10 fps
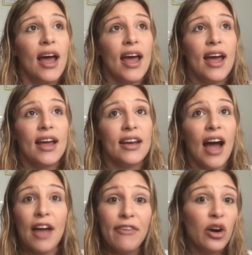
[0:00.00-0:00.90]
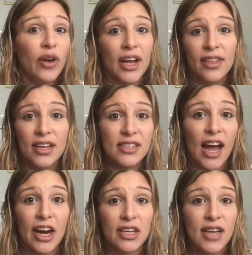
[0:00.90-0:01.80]
And I felt great the
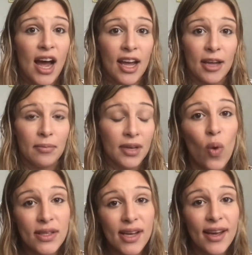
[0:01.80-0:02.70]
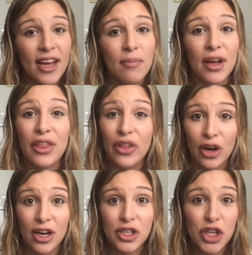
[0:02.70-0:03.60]
entire time. Once I hit my
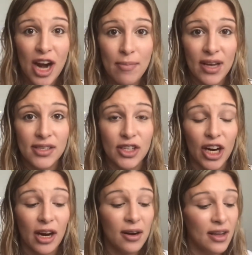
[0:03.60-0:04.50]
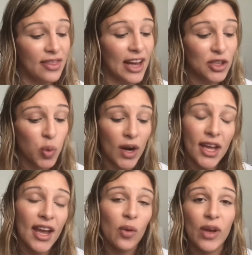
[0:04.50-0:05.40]
third trimester, that
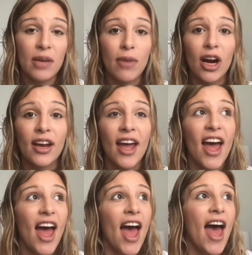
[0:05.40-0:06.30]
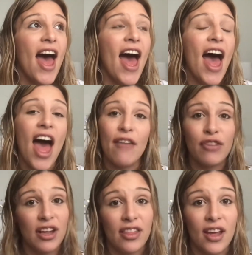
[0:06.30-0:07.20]
28-week mark,
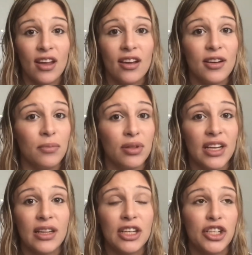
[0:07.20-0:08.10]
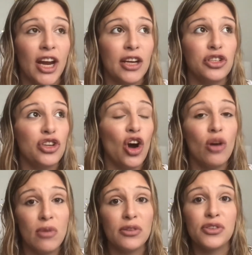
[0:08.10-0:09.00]
everything completely changed
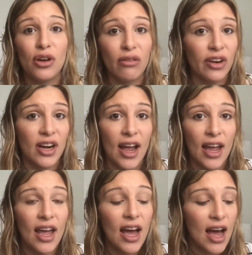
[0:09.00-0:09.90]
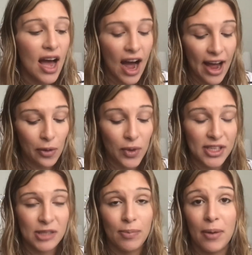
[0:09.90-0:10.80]
almost overnight. I
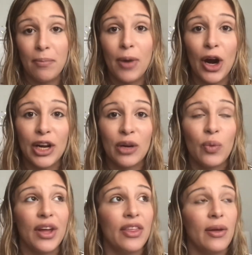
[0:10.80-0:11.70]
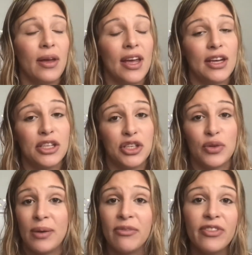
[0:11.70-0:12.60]
was bombarded with
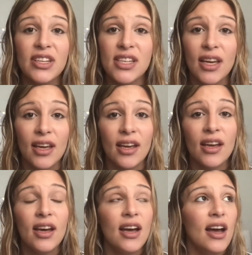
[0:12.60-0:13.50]
extreme fatigue,